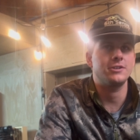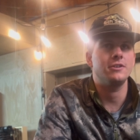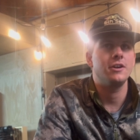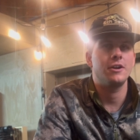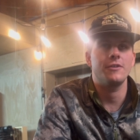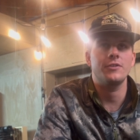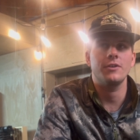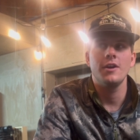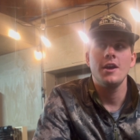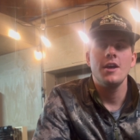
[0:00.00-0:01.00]
or if
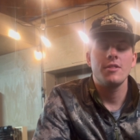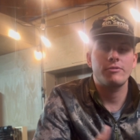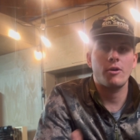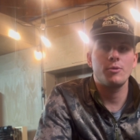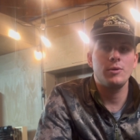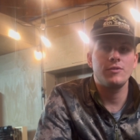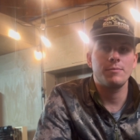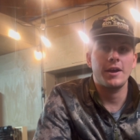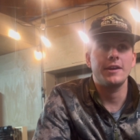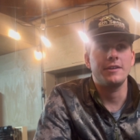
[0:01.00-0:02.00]
you're throwing a moving
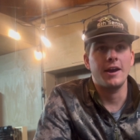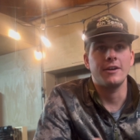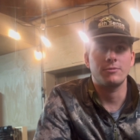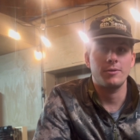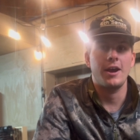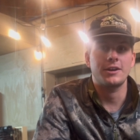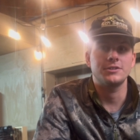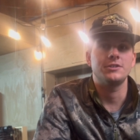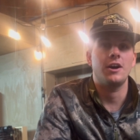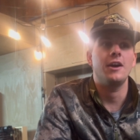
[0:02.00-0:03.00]
bait, yes,
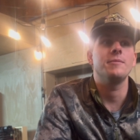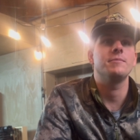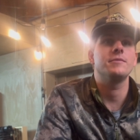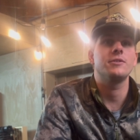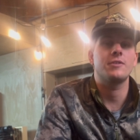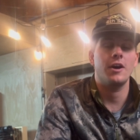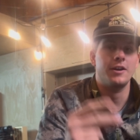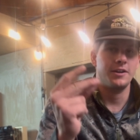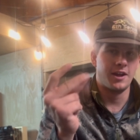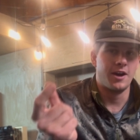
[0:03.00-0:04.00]
reaction time, you cut
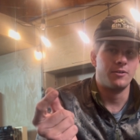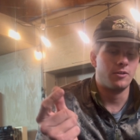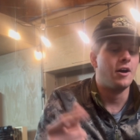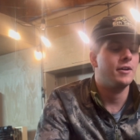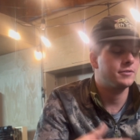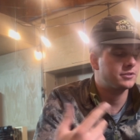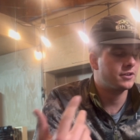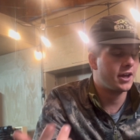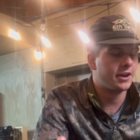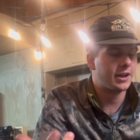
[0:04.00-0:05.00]
it down a lot. So
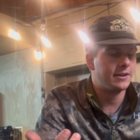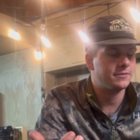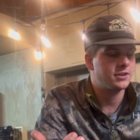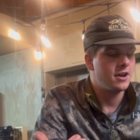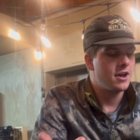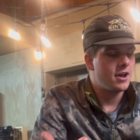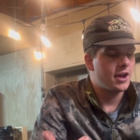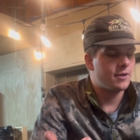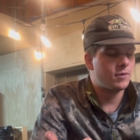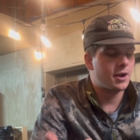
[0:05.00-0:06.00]
that gives,
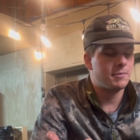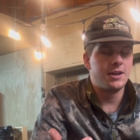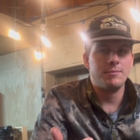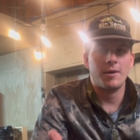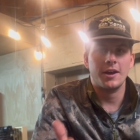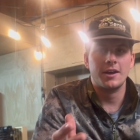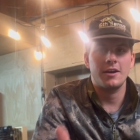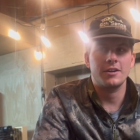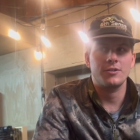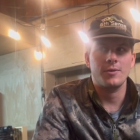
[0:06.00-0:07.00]
and what I mean by
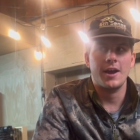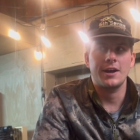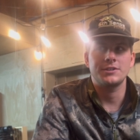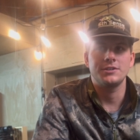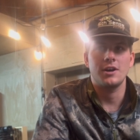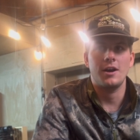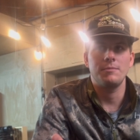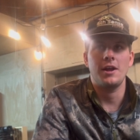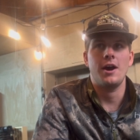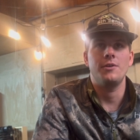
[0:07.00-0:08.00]
cutting the reaction
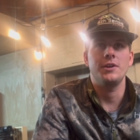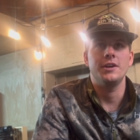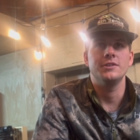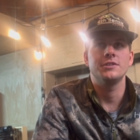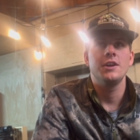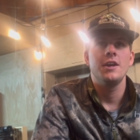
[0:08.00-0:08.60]
time down is,